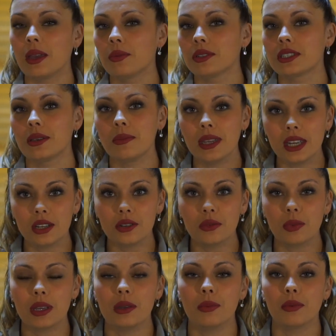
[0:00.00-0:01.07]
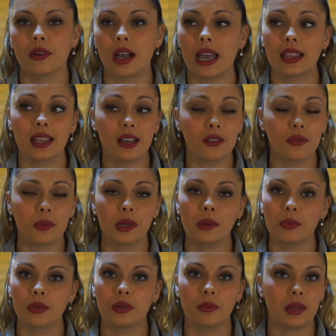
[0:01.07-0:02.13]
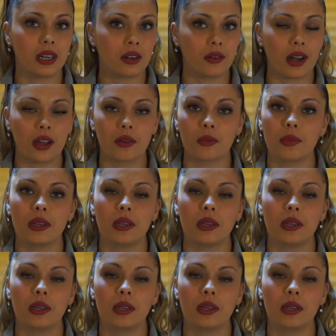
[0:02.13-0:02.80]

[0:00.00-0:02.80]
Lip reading: able to meet new people. I love people, being around